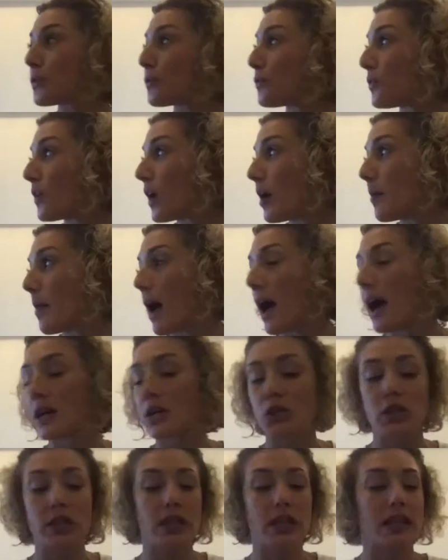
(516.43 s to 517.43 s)
from
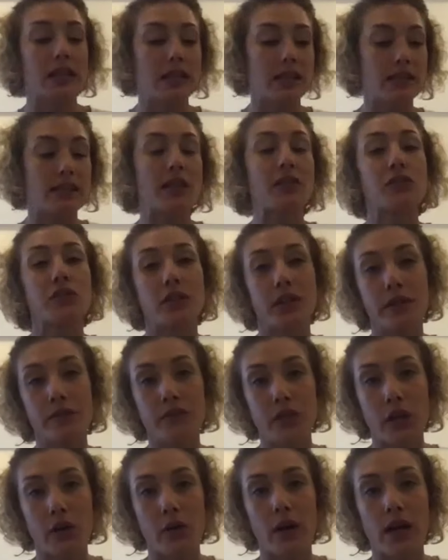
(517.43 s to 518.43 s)
actually like the center of
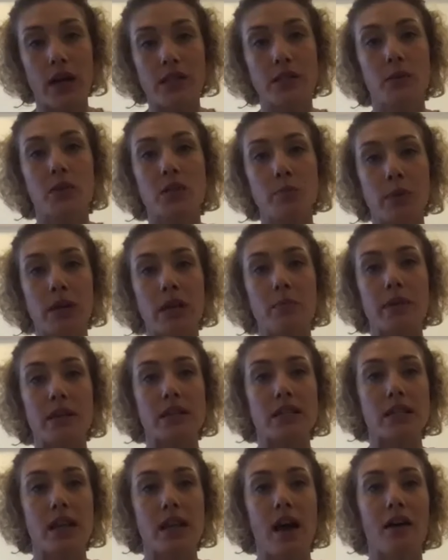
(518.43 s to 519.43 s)
Doha. So it's been a
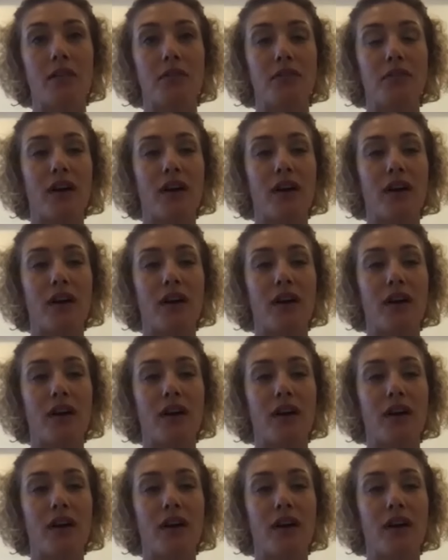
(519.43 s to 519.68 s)
bit tough.